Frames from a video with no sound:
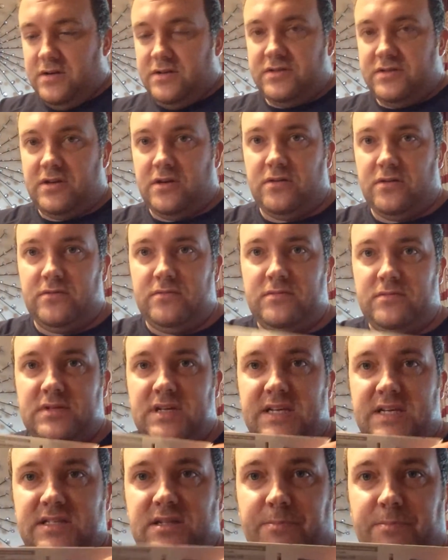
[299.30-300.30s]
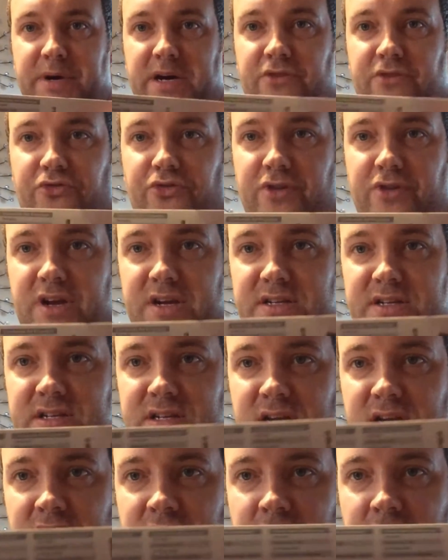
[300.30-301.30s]
So there's the
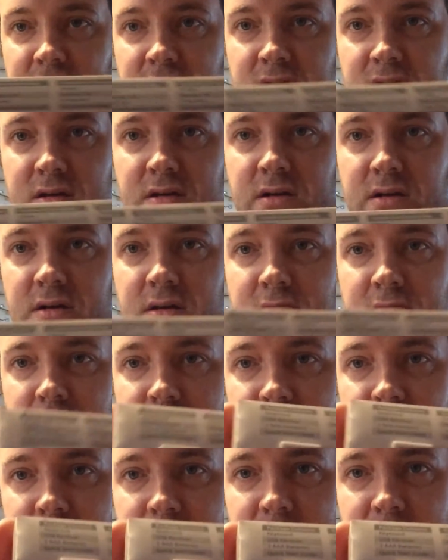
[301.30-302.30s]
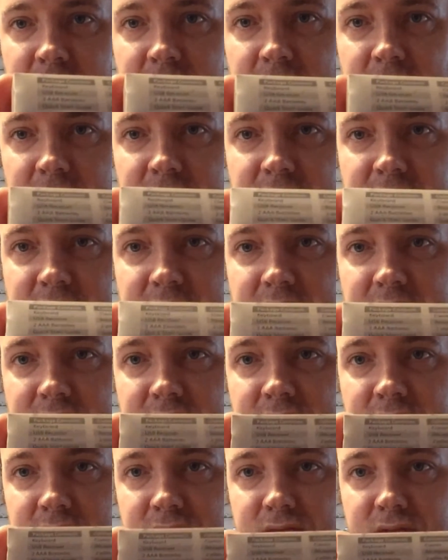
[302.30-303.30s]
batteries. and again
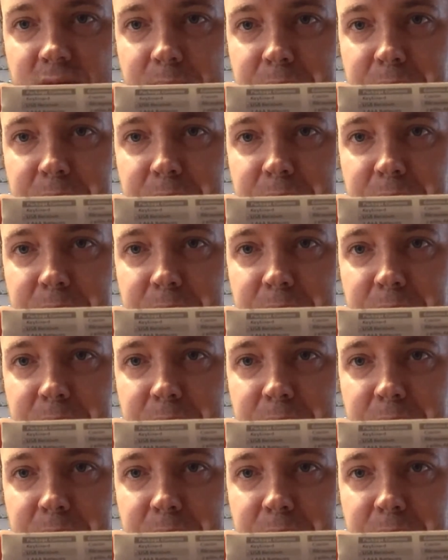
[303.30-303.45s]
the